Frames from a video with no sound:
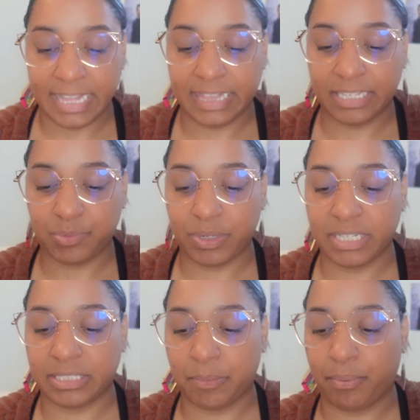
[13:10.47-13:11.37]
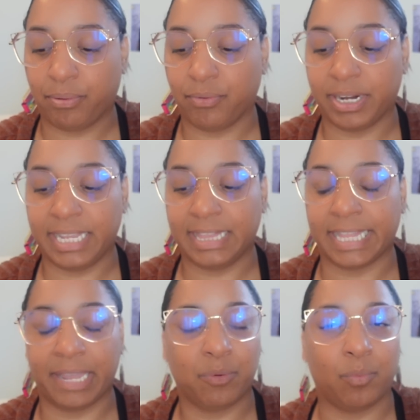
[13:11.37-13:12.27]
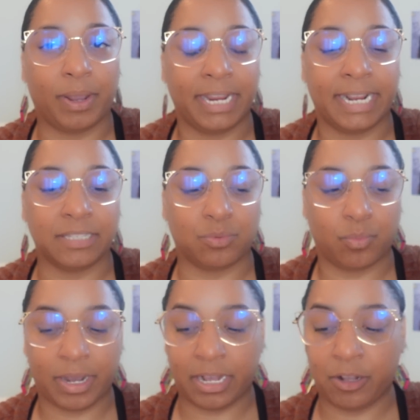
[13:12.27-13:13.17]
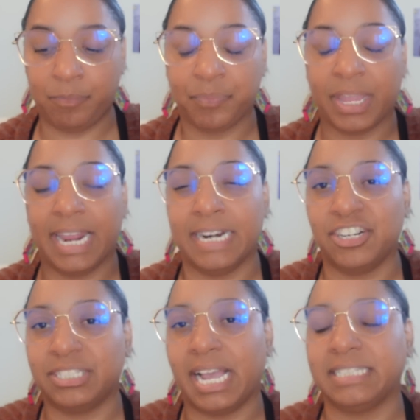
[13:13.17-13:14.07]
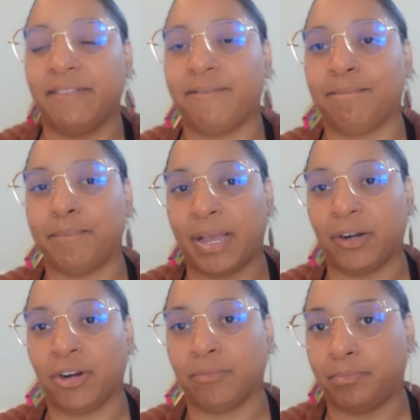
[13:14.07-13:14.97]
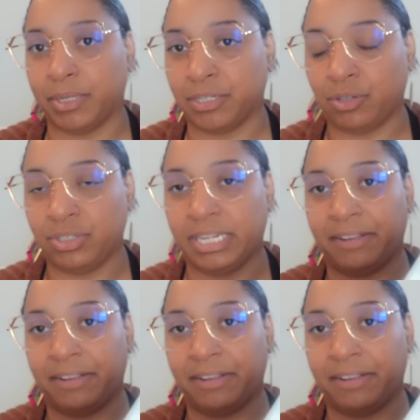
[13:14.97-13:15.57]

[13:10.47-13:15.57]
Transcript: This one is pretty lightweight as well, and it just has a better build.